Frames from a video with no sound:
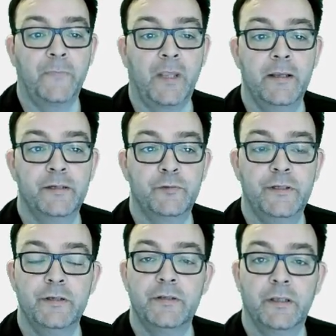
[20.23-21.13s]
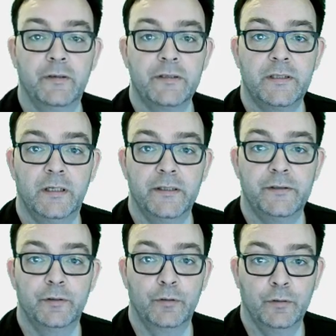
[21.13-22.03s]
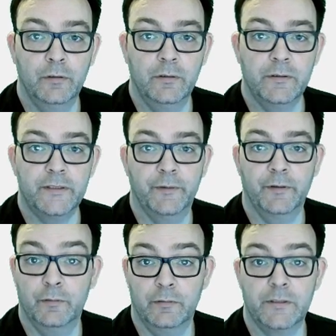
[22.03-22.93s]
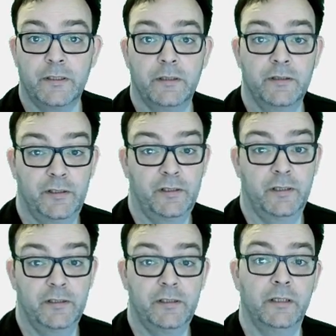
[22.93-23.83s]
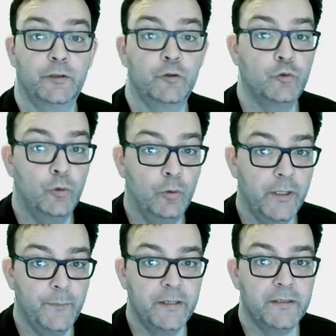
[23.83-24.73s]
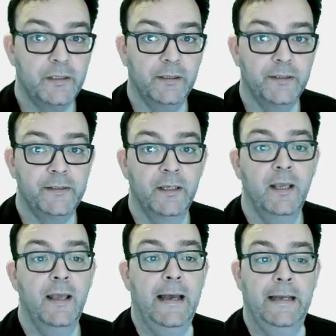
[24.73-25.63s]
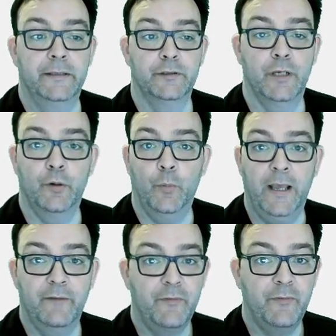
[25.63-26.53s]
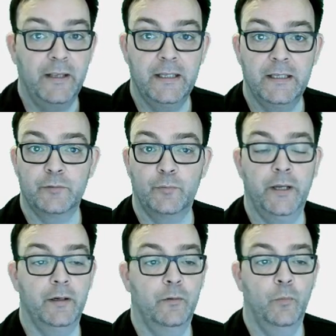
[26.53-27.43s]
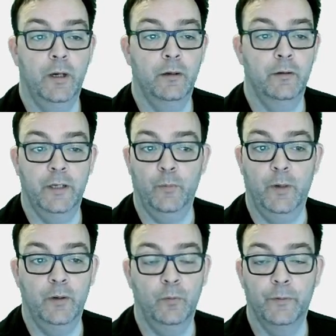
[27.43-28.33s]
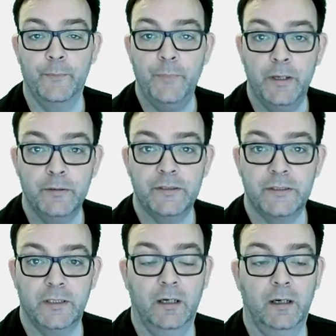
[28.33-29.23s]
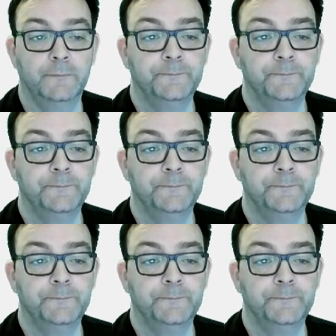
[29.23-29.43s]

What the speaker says: introducing the site to Google so that Google can start crawling my site and know where everything is, know where all the posts are,